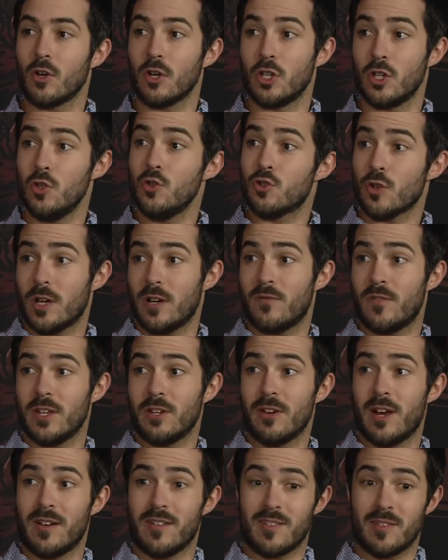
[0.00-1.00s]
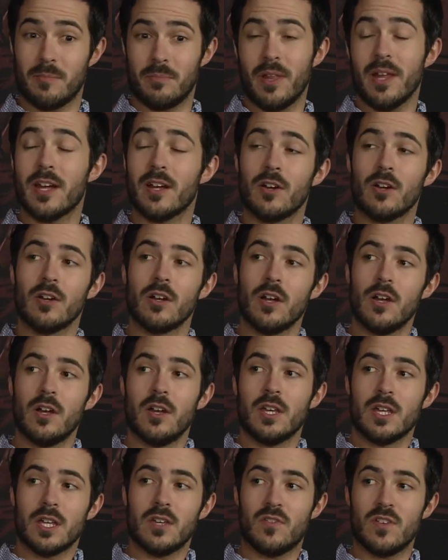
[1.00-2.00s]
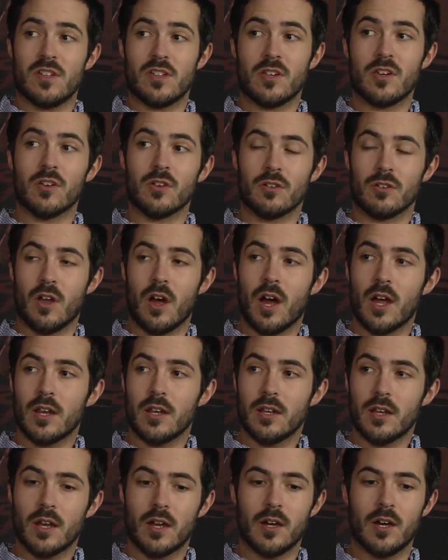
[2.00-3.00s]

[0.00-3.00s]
or you try to figure out as the player if he's good or not?